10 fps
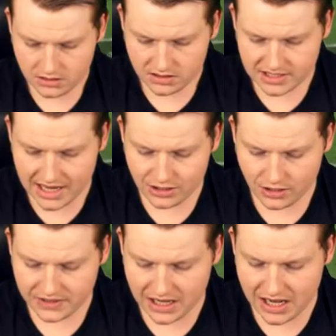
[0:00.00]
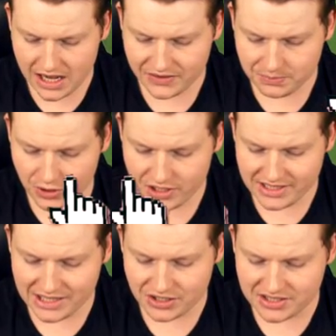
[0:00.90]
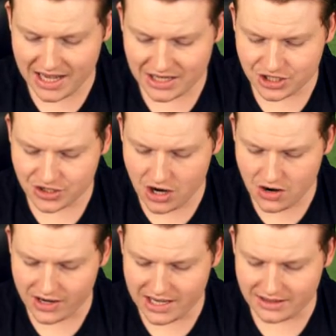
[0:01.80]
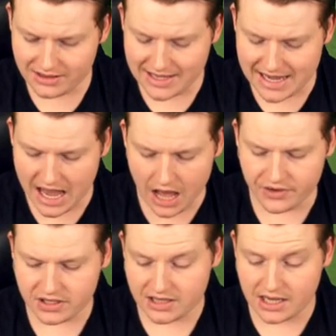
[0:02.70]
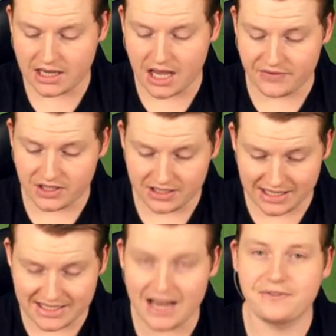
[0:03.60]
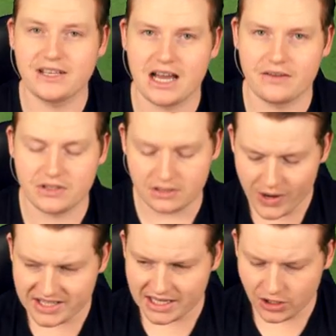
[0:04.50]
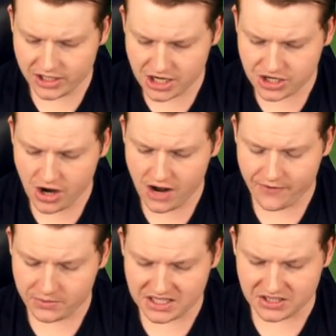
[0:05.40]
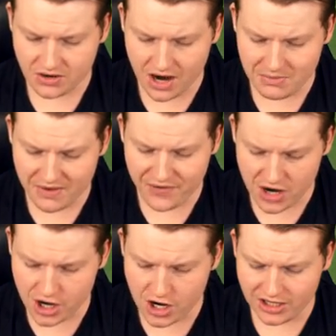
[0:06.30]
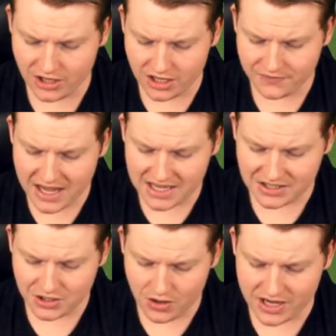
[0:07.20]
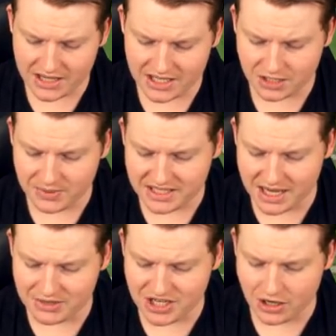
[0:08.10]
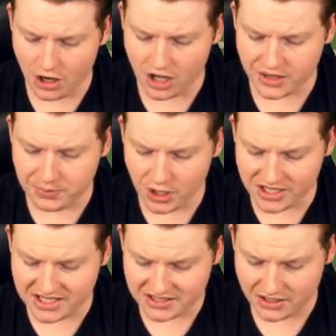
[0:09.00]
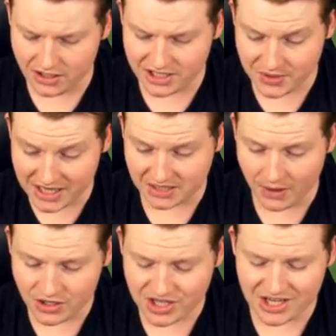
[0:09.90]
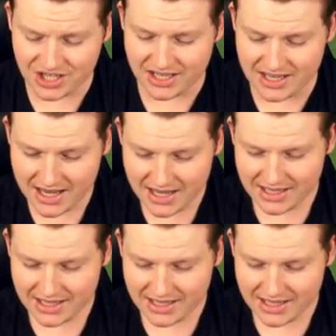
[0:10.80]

Starting off the half, the Blues need to start strong, and they haven't. They definitely haven't. Queensland looking to strike from the scrum very early on. If they can score here, this would be damaging. Oh, the Blues is... It's Rhys Walsh, actually.